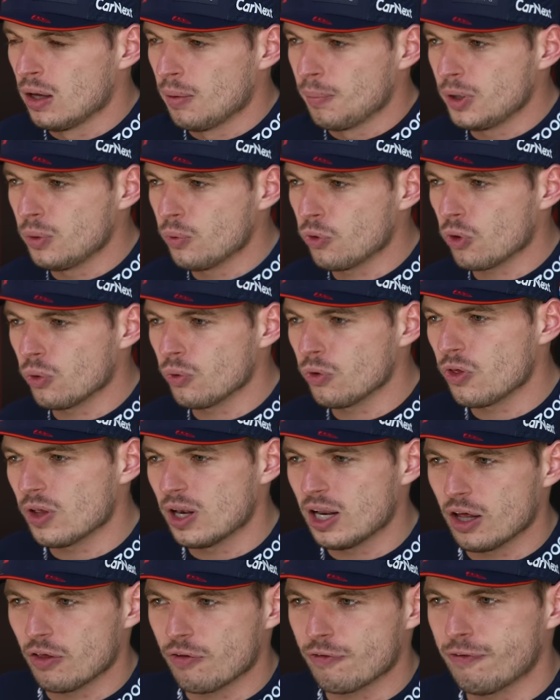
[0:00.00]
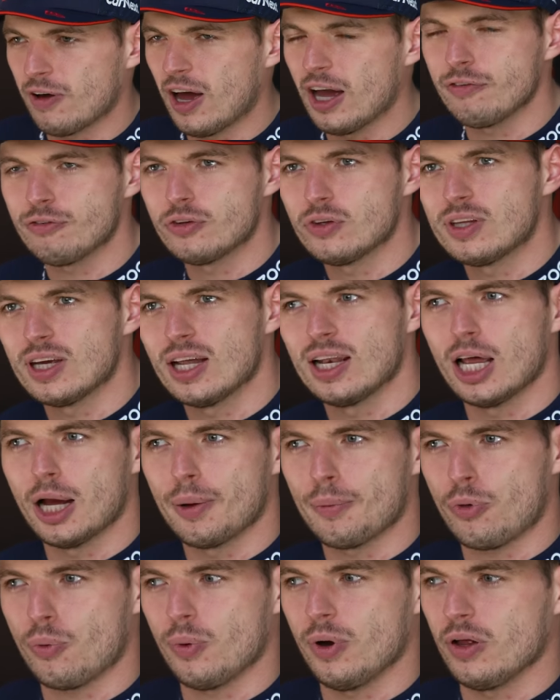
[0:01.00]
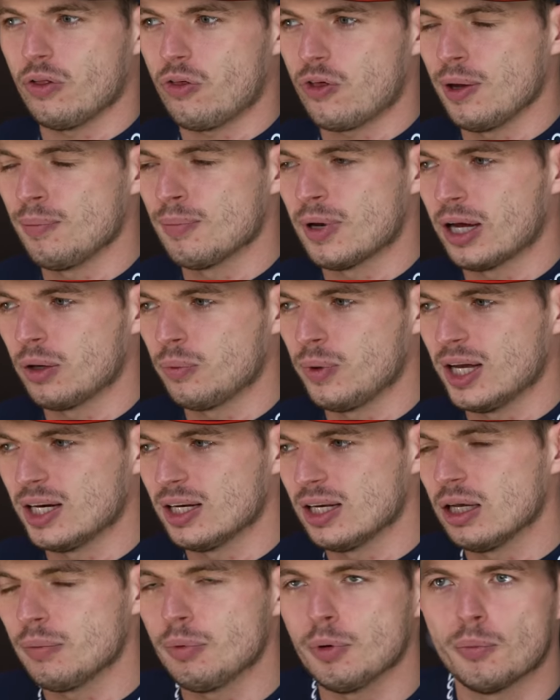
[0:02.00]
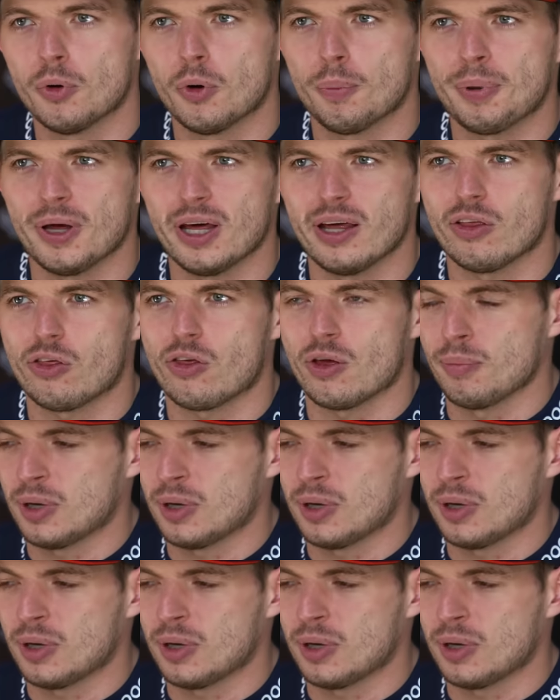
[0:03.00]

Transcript: but it was always the last five to 10 laps where it seemed like we had a little bit more pace than